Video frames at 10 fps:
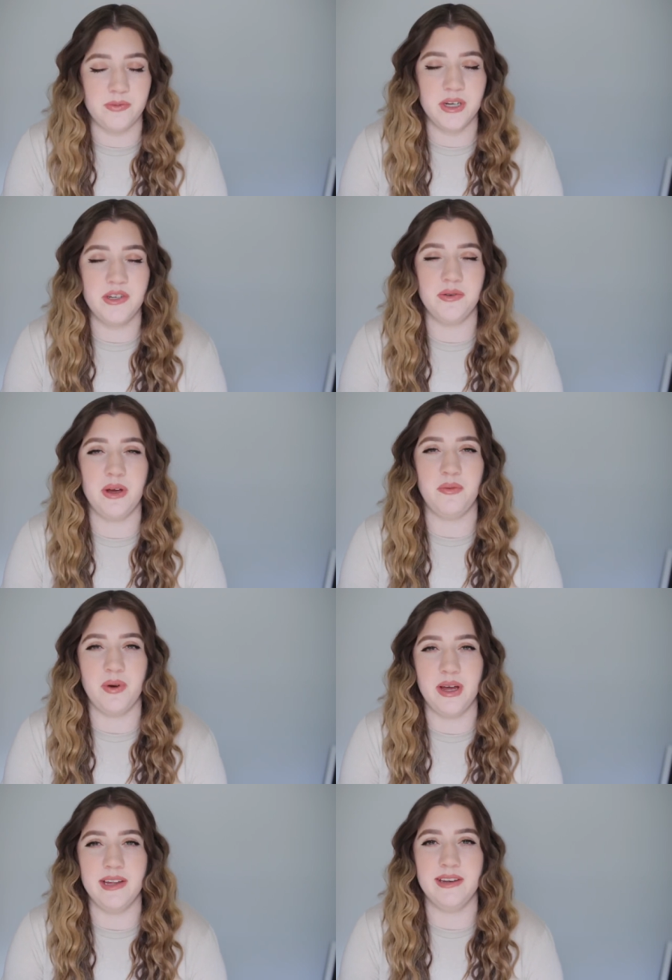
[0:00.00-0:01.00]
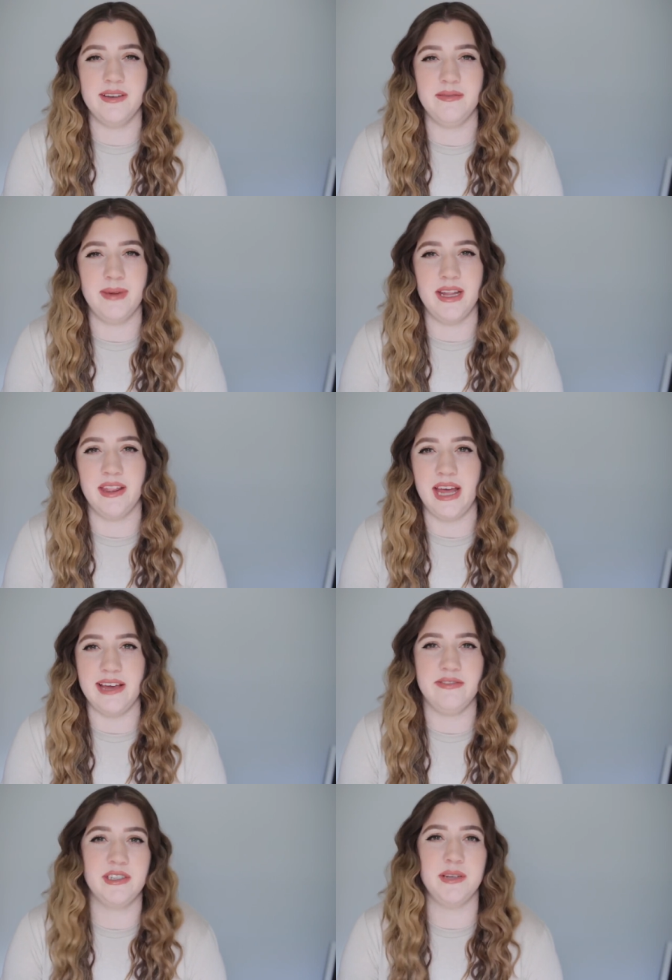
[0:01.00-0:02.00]
What do I want my
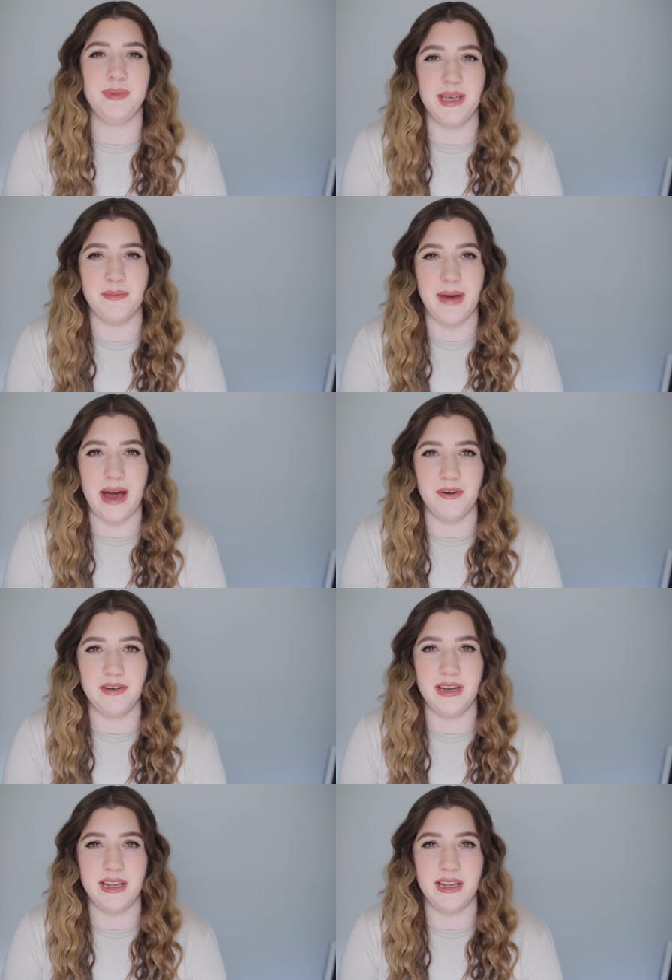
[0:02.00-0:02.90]
life to be about?